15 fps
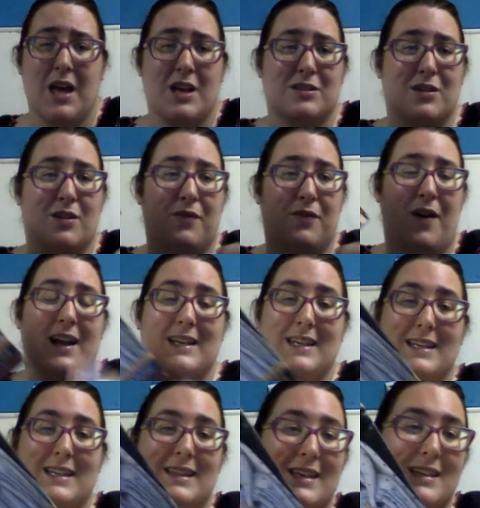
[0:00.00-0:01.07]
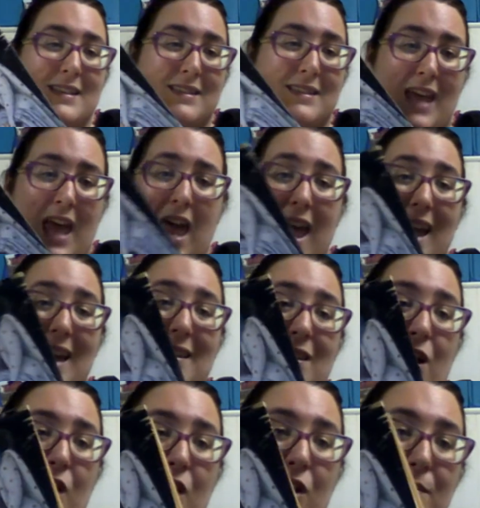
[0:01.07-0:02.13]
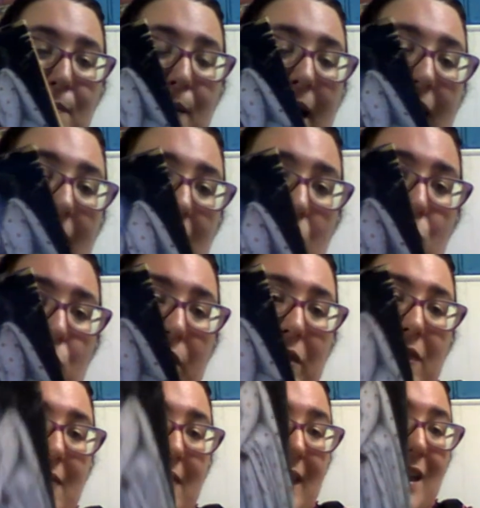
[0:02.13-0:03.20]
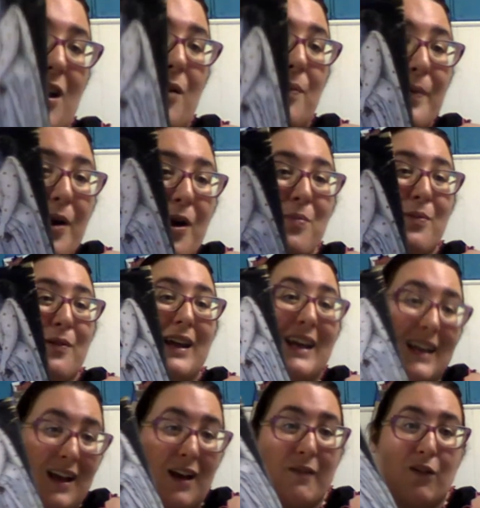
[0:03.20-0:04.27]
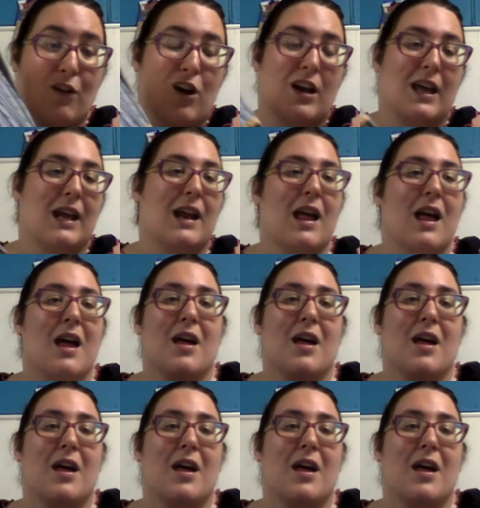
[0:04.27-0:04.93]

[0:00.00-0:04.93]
So finding this in the hardback with the appropriate cover on it